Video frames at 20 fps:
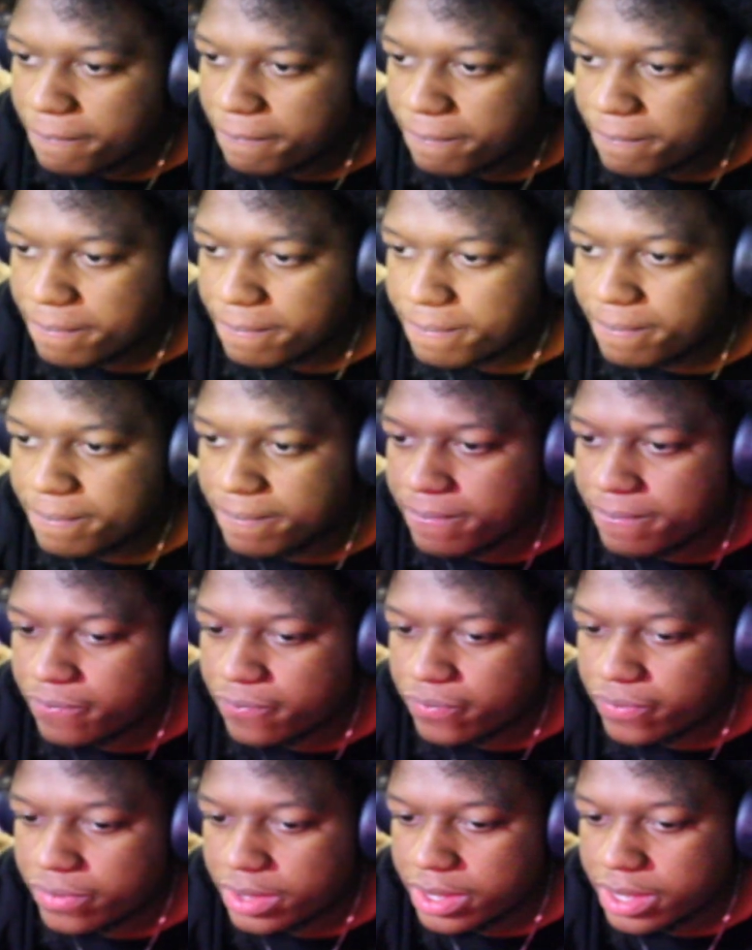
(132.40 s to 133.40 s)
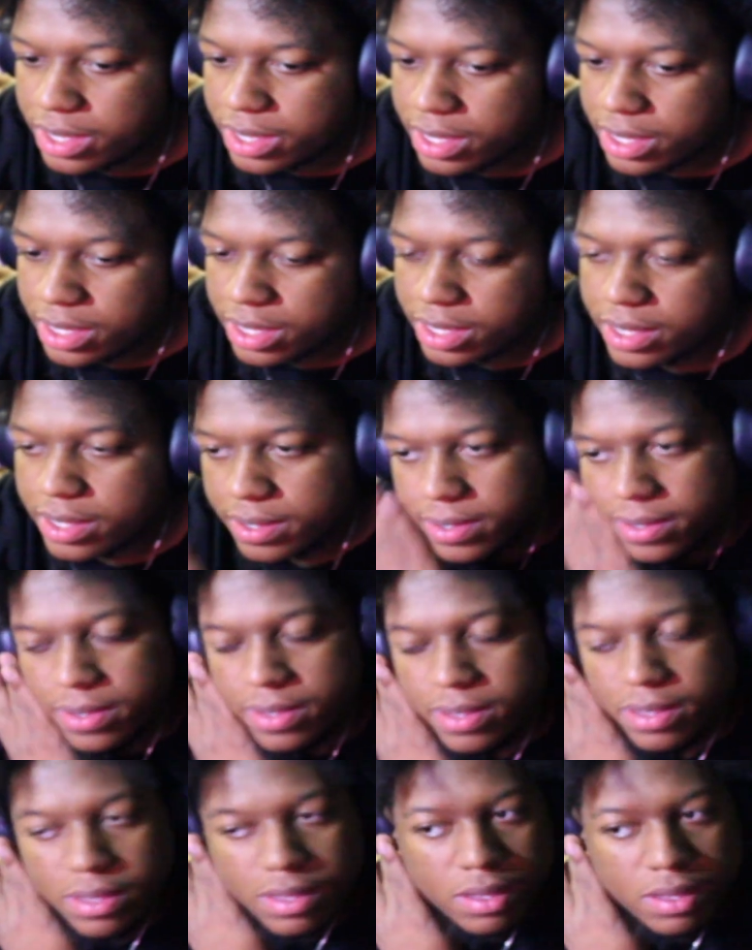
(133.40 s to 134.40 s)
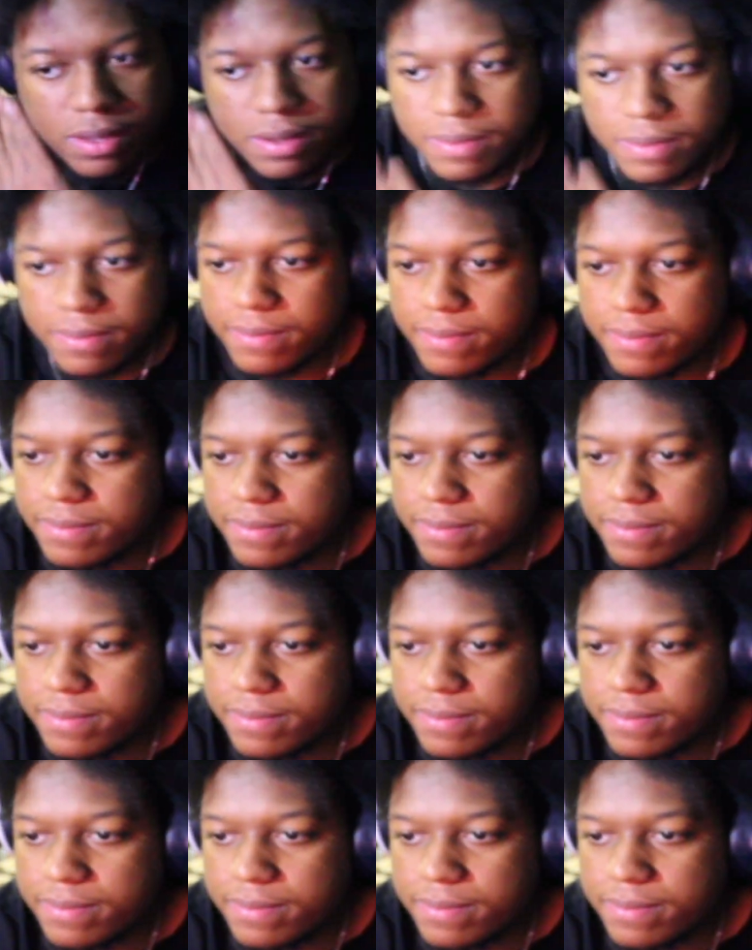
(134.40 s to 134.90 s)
(silence)